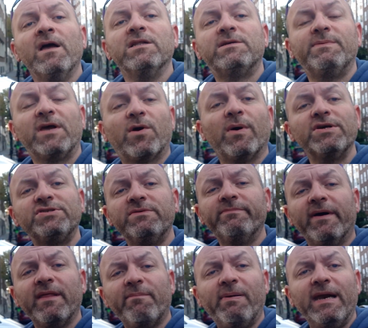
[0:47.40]
to be questioned
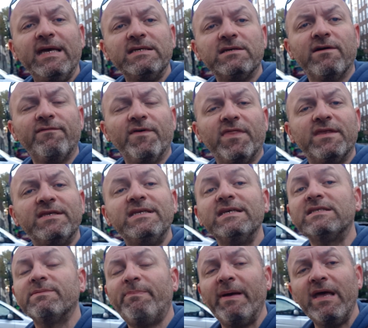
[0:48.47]
by the police over the
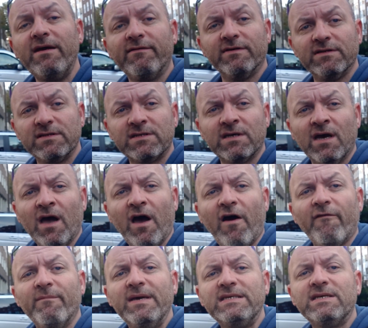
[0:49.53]
disappearance
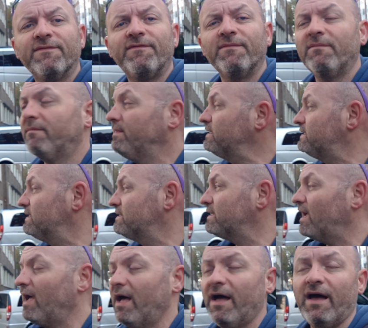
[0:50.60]
of Mrs.
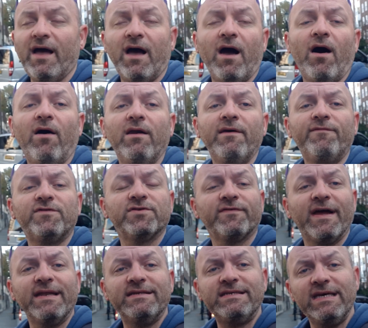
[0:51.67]
Mrs. Uh, Olive
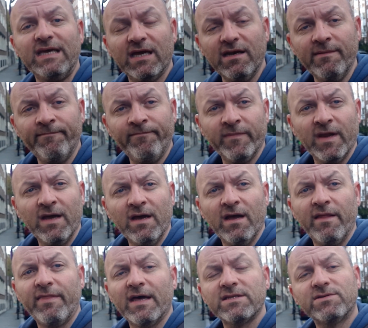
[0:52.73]
Durand Deacon.
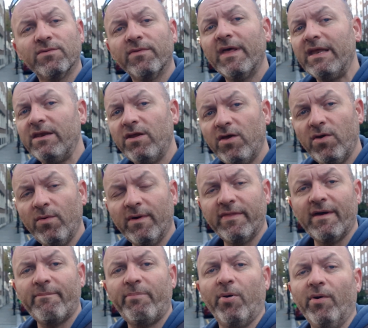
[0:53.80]
That's all they knew at
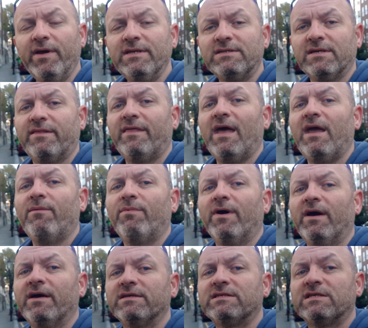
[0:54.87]
that point. They
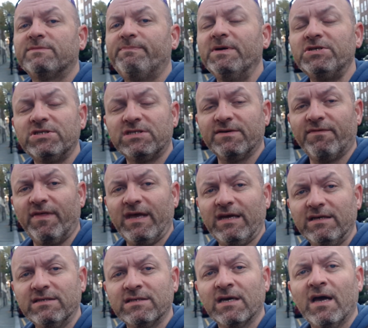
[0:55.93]
were suspicious of
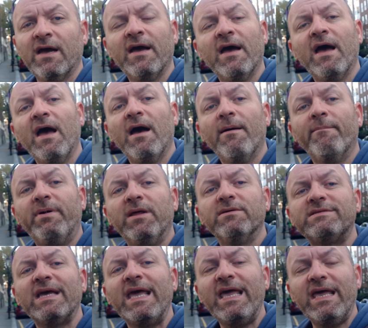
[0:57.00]
things, but it
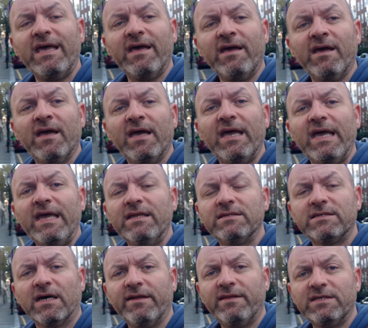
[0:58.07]
was here,
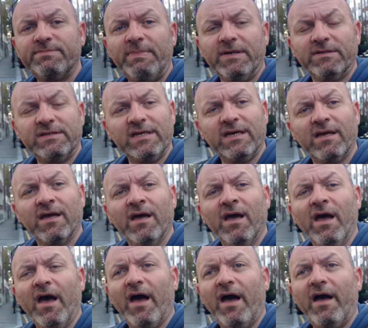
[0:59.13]
inside this building,
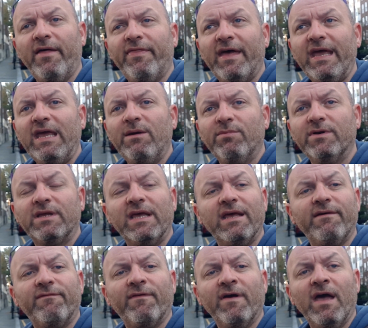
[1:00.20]
uh, that he would
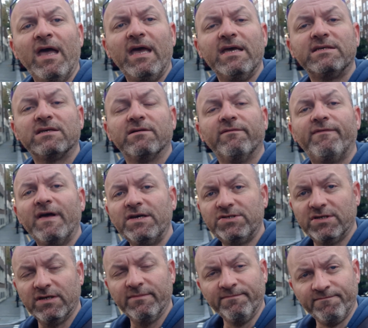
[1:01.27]
give his
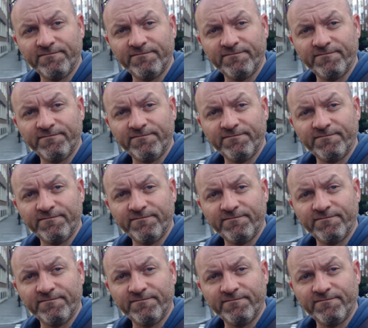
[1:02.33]
confession,